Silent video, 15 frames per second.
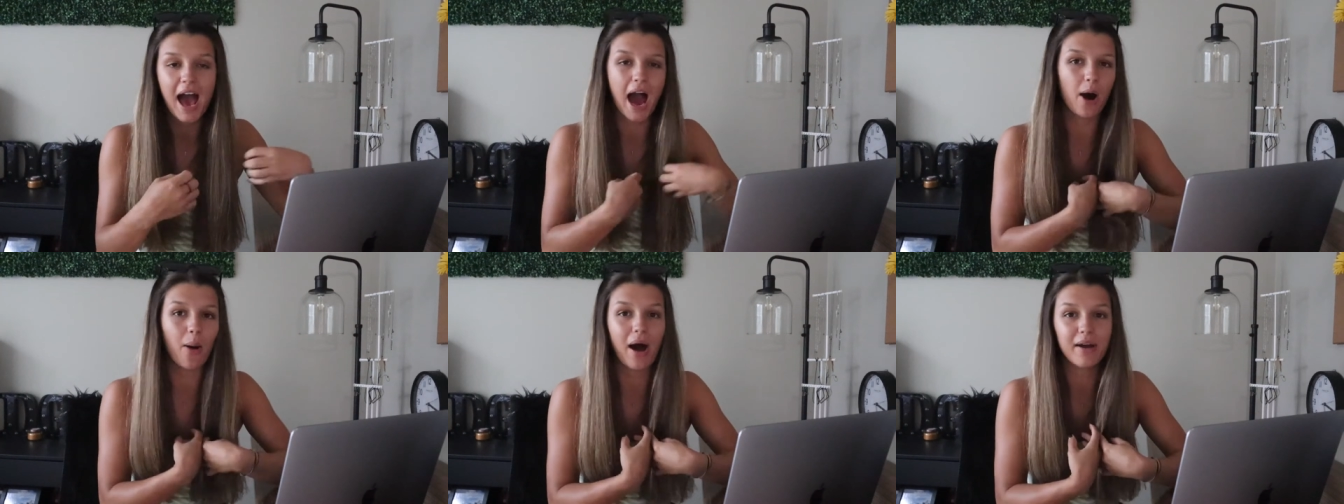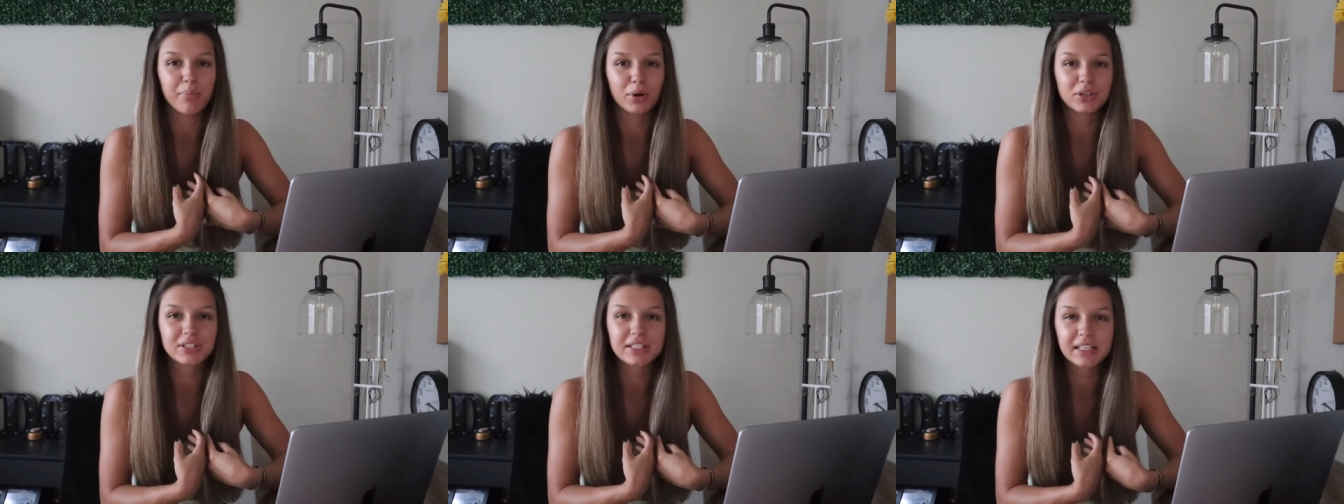how I
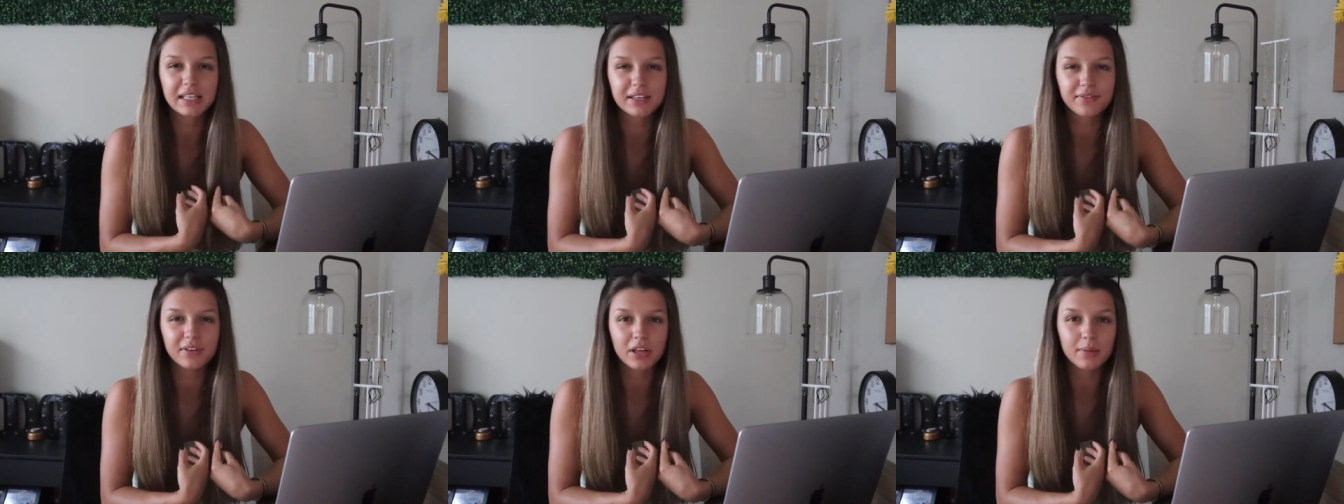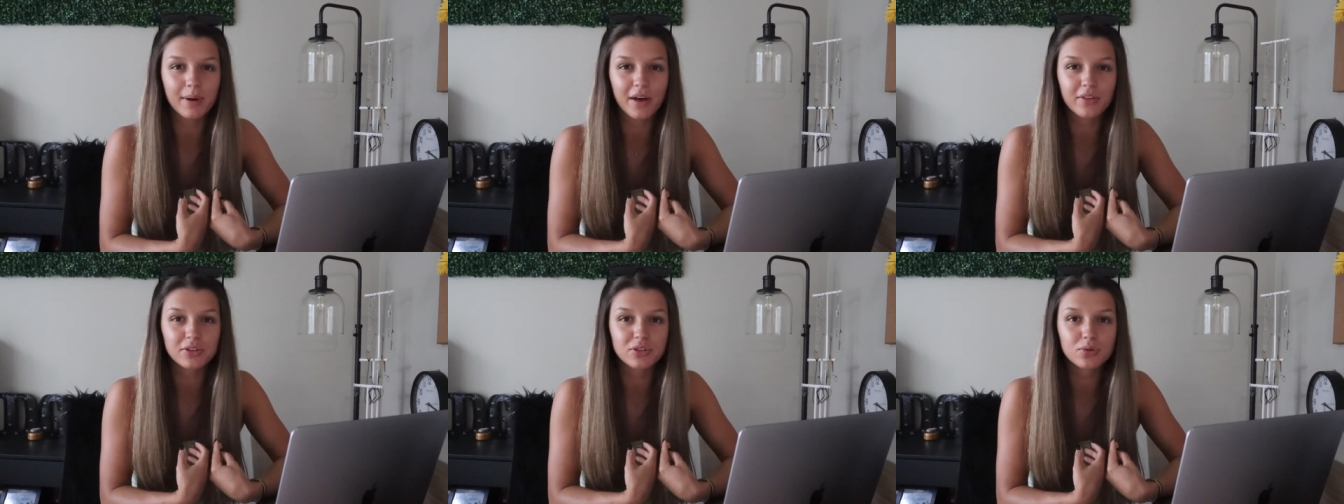personally feel
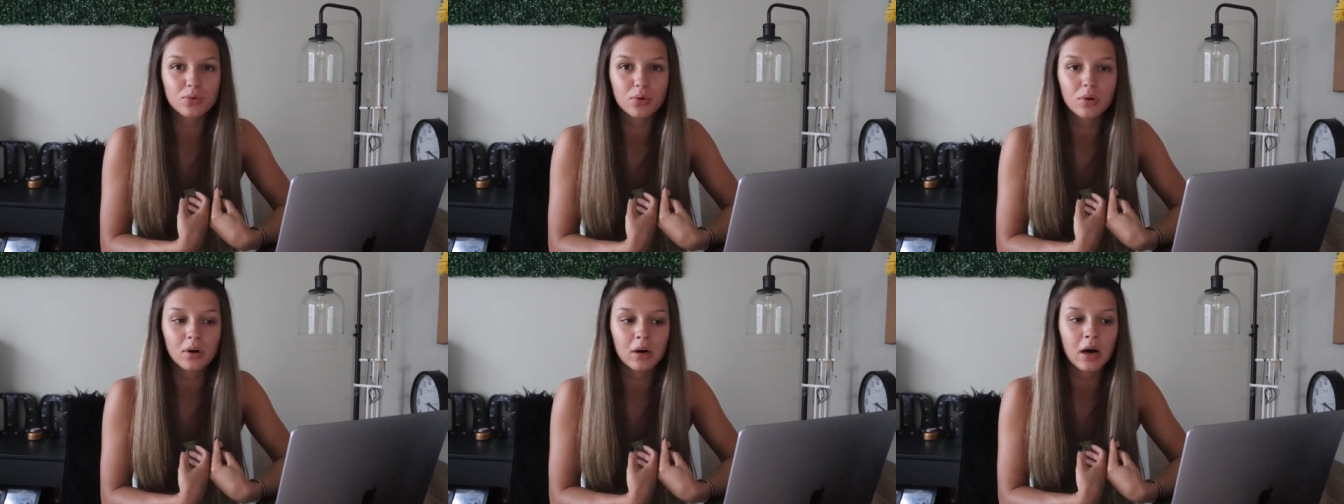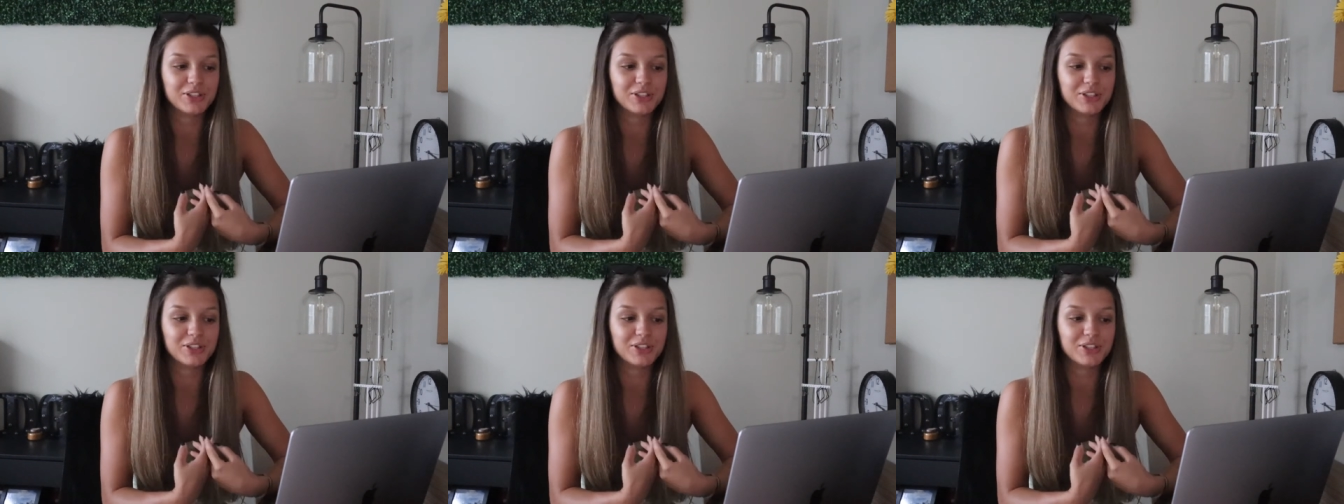about the school.